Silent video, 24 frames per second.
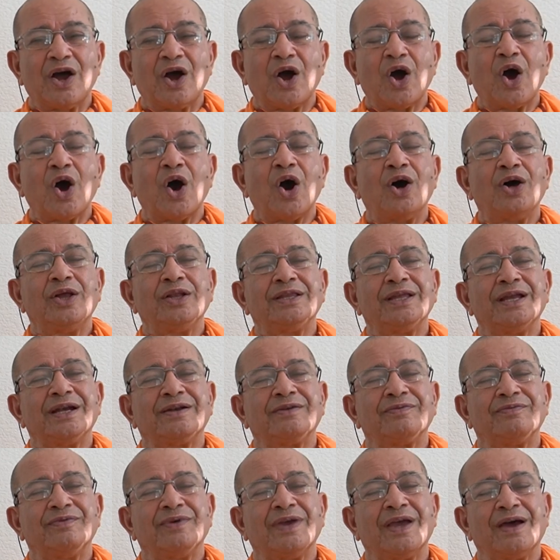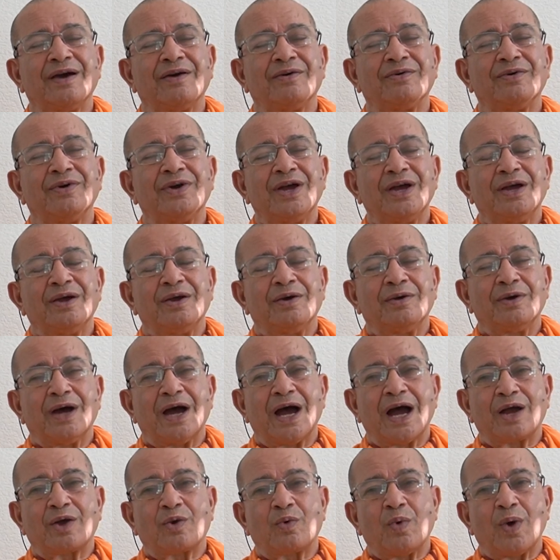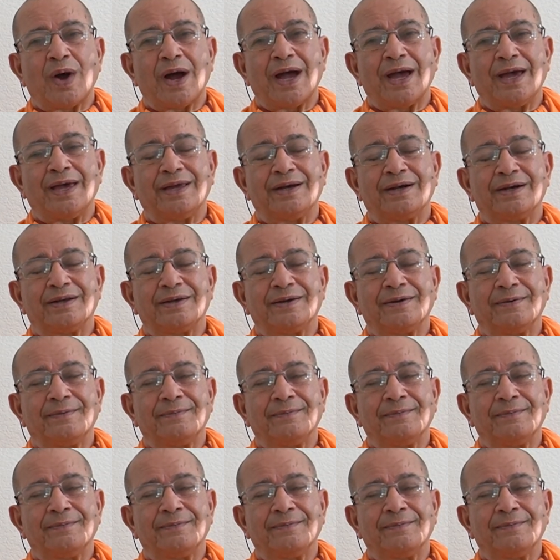all that we have acquired,